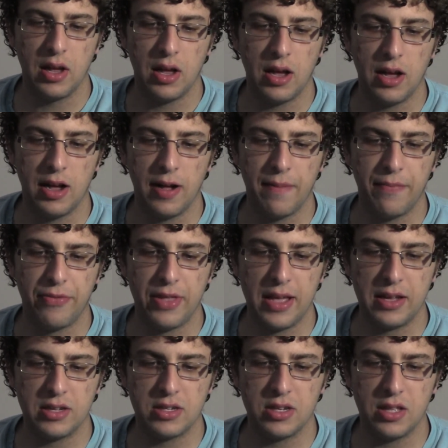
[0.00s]

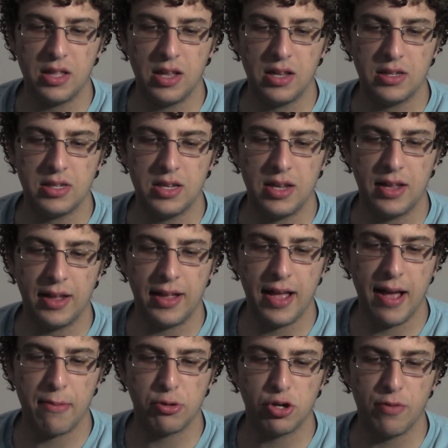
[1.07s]
Thanks to this, he can
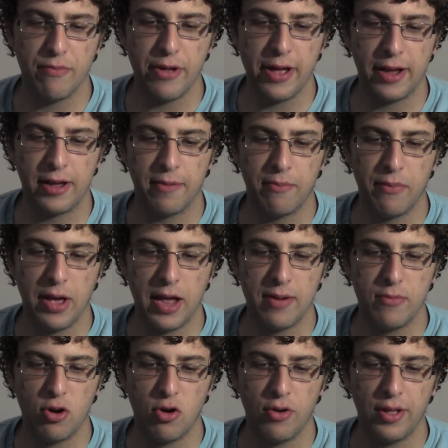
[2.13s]
capture Mick.
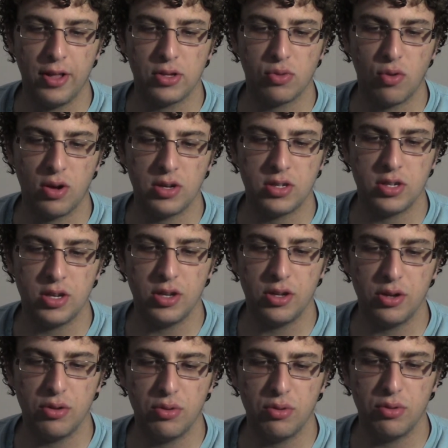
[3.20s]
Madame Odious wants to
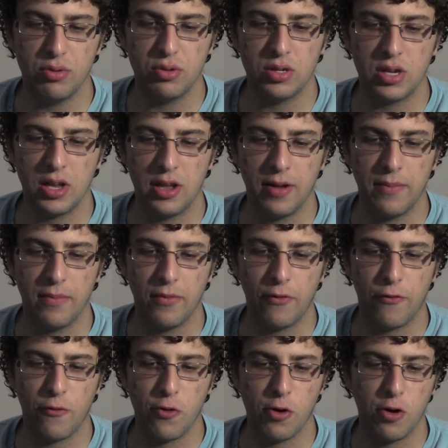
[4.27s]
use him
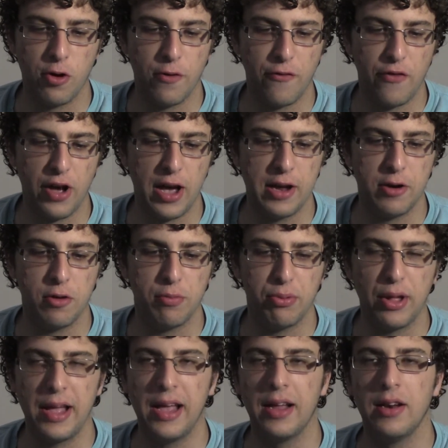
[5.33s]
for her final
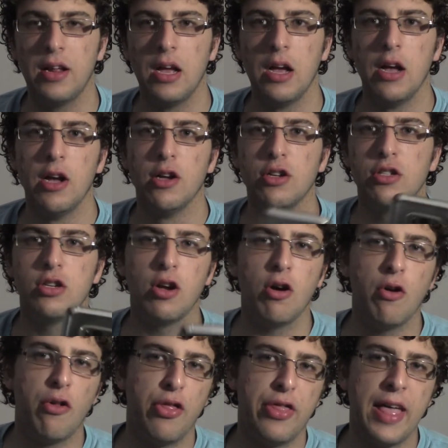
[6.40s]
plan.
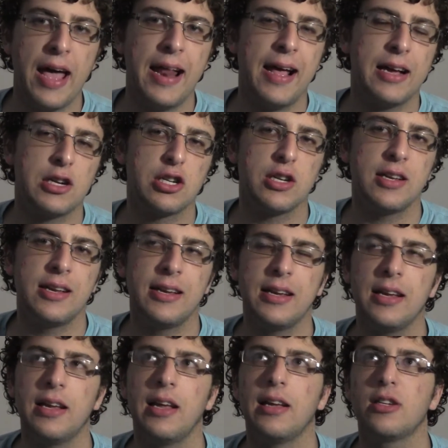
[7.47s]
So that
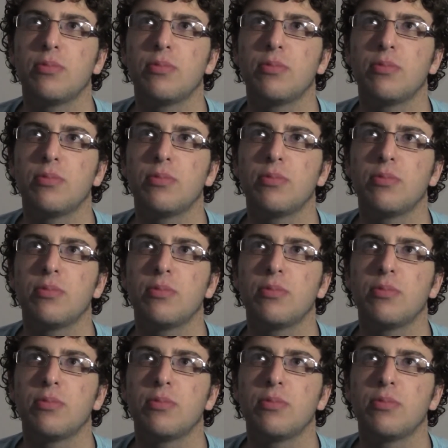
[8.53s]
actually